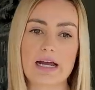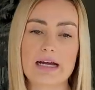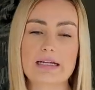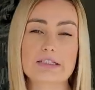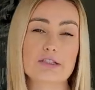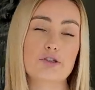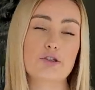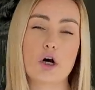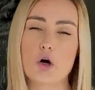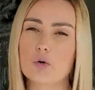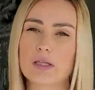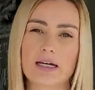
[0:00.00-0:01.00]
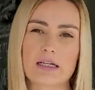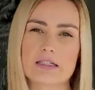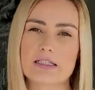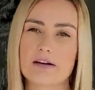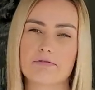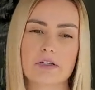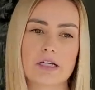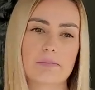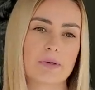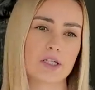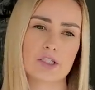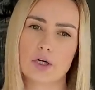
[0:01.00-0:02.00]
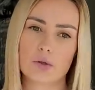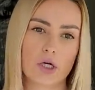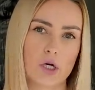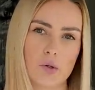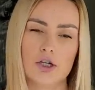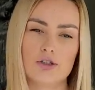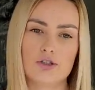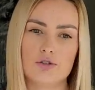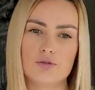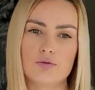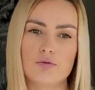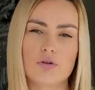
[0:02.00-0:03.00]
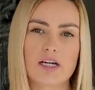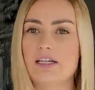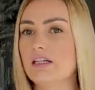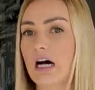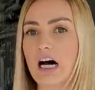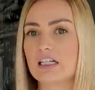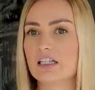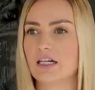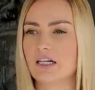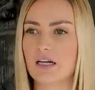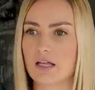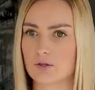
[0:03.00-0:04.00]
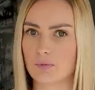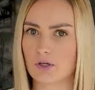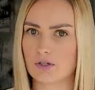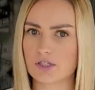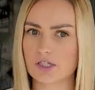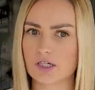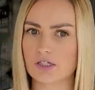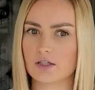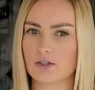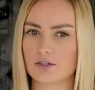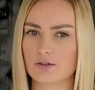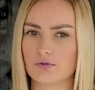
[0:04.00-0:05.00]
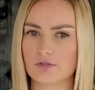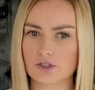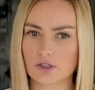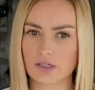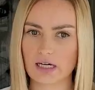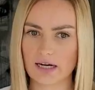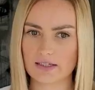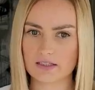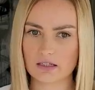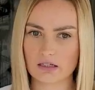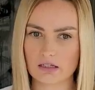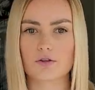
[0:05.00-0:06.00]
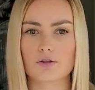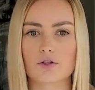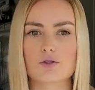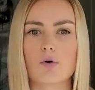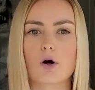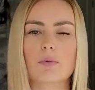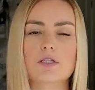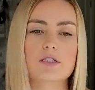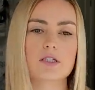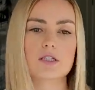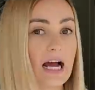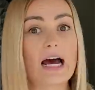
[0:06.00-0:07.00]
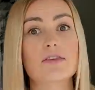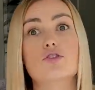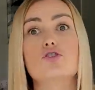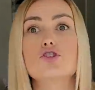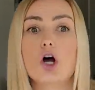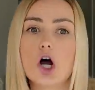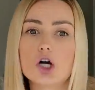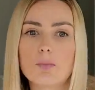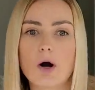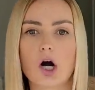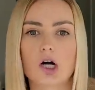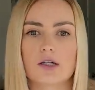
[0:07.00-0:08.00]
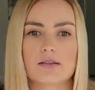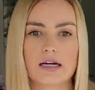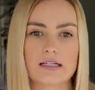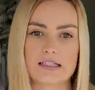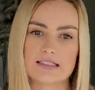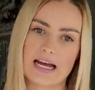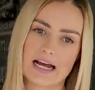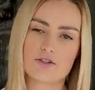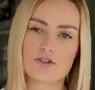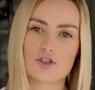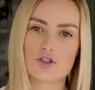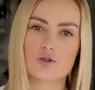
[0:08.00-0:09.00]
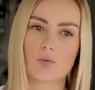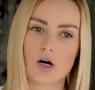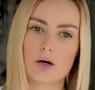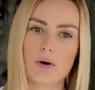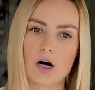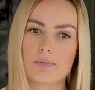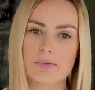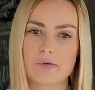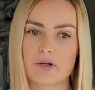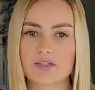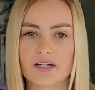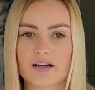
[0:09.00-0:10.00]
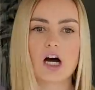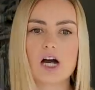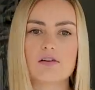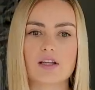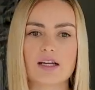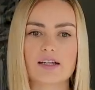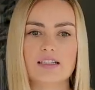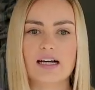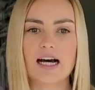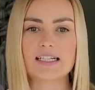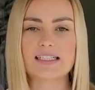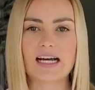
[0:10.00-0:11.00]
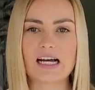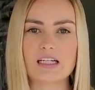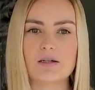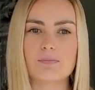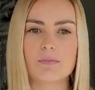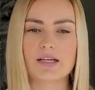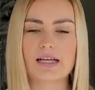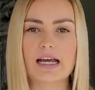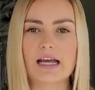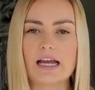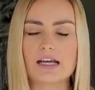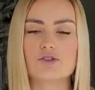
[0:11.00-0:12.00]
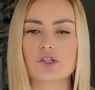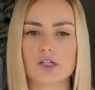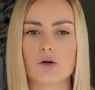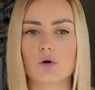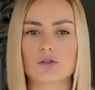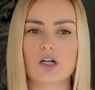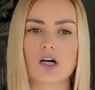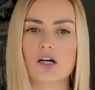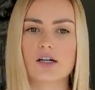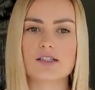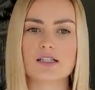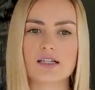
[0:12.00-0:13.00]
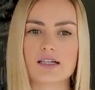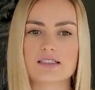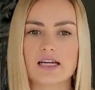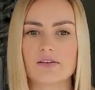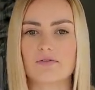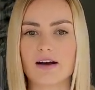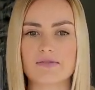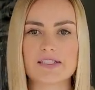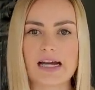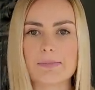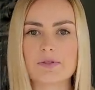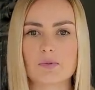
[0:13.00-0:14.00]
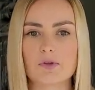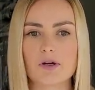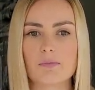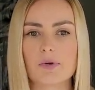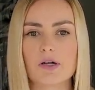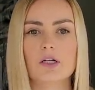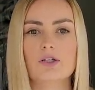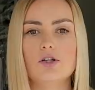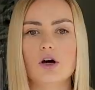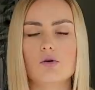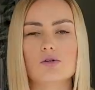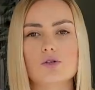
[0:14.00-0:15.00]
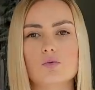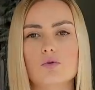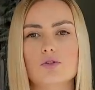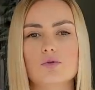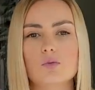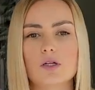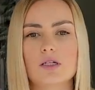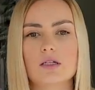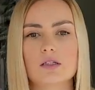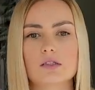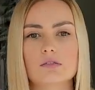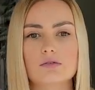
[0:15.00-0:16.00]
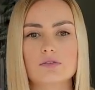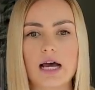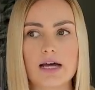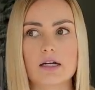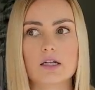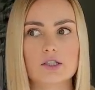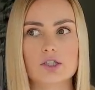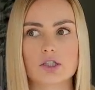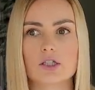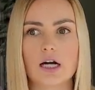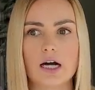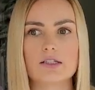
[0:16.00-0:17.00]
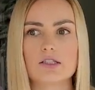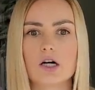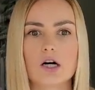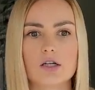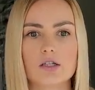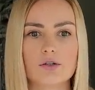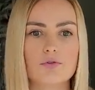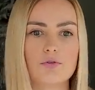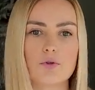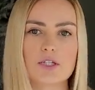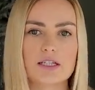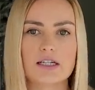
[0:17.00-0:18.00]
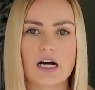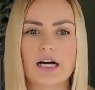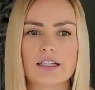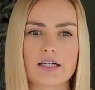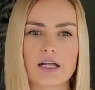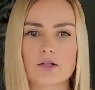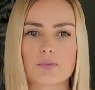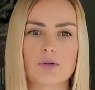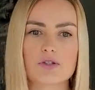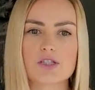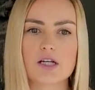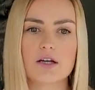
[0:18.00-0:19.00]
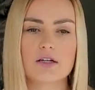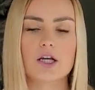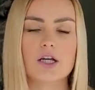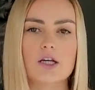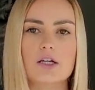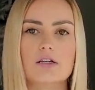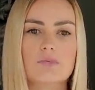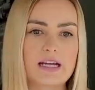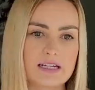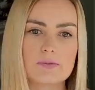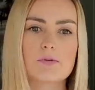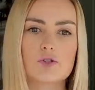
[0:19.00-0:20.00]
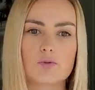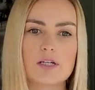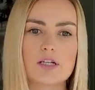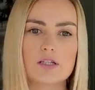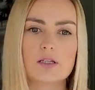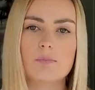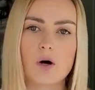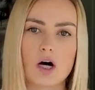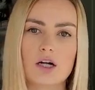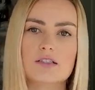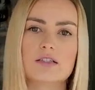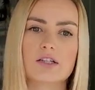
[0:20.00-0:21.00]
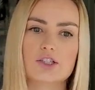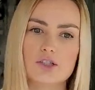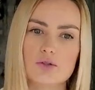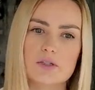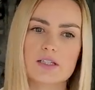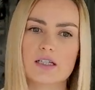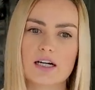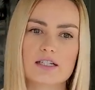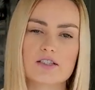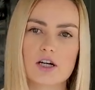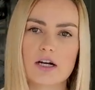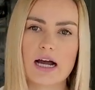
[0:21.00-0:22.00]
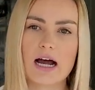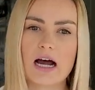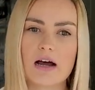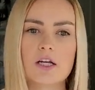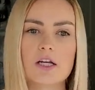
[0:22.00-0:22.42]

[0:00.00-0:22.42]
And no, that is definitely a big no-no. You cannot let another person use your guide dog. There's moments like at the dog park that is attached to our apartment building, I've like had Gallup, like Adrian, hold the harness and like take 5 steps with him. But no, you wouldn't let your guide dog like fully guide another person. It gets between the bond that you and the guide dog have.